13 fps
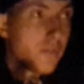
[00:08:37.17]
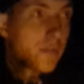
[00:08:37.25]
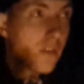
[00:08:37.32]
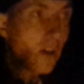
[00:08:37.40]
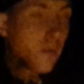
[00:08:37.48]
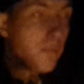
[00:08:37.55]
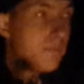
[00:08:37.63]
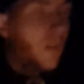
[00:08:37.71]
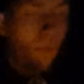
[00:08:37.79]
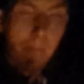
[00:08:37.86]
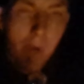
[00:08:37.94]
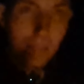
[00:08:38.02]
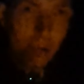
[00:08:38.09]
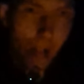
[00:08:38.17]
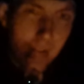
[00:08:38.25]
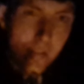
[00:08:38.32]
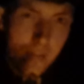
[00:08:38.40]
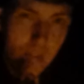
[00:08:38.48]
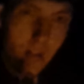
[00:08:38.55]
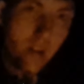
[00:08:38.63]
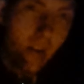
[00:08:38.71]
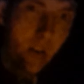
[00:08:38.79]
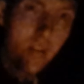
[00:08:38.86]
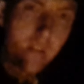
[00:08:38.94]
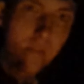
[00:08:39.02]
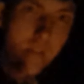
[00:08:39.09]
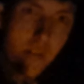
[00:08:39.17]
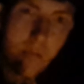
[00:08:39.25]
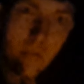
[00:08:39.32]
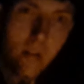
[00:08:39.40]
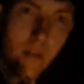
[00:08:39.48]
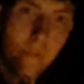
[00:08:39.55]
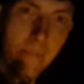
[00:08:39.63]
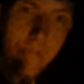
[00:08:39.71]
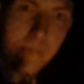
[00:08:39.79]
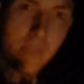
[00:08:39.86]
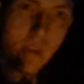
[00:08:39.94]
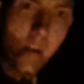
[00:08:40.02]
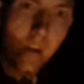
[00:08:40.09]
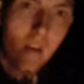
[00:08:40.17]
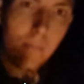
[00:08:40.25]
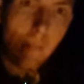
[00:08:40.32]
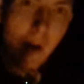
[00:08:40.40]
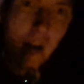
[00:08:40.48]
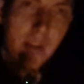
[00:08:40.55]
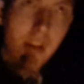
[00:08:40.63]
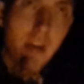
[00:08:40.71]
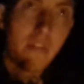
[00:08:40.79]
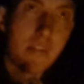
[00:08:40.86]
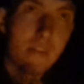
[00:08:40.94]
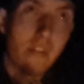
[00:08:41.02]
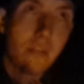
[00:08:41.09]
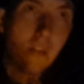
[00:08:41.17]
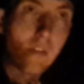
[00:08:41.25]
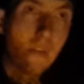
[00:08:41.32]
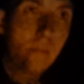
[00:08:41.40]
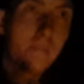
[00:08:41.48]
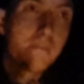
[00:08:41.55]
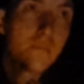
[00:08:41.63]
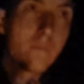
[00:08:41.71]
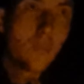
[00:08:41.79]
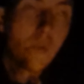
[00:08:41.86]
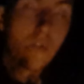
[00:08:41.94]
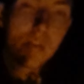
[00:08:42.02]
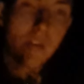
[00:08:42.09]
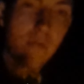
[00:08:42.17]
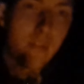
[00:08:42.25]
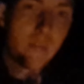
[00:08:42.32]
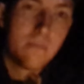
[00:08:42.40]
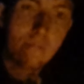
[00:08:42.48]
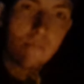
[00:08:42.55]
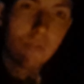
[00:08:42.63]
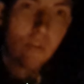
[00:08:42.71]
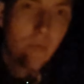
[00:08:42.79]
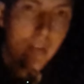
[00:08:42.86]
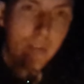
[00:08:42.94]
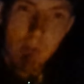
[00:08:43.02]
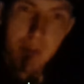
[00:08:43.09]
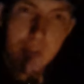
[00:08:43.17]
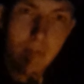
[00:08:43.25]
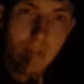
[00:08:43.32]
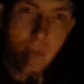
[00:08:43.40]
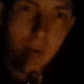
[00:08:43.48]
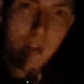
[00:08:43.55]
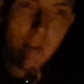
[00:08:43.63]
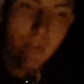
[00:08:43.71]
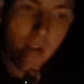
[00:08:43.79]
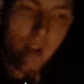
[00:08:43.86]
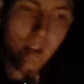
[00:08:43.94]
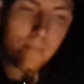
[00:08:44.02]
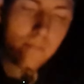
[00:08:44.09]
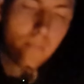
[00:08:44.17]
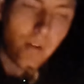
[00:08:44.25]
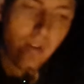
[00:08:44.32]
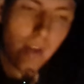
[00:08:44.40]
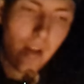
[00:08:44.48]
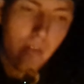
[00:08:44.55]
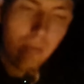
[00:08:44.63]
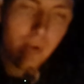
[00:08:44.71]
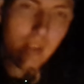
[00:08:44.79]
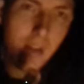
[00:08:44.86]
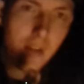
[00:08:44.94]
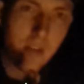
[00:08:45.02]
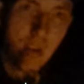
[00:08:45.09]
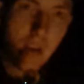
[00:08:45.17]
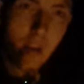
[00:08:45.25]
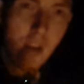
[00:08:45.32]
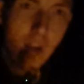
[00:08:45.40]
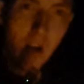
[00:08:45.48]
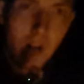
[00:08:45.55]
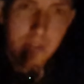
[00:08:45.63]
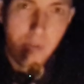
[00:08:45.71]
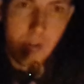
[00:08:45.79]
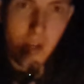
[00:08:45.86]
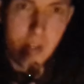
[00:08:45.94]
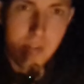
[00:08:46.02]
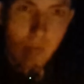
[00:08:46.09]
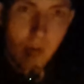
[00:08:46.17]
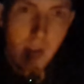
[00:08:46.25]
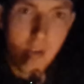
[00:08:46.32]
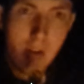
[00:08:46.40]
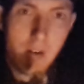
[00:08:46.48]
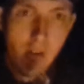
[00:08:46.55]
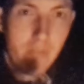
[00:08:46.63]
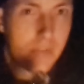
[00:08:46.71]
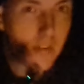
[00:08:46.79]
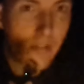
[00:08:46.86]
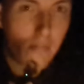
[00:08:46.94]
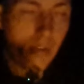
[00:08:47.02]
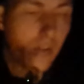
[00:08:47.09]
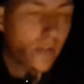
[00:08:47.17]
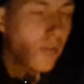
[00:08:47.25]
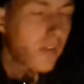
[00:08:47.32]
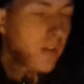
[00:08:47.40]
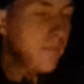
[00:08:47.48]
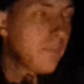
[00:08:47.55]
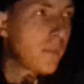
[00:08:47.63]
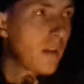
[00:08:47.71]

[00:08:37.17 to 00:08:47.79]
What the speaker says: So got big plans. So my idea is, I think, once every 2 weeks, once every week, if I can, I'll get out of the weekend. I'll do a night away, obviously record it.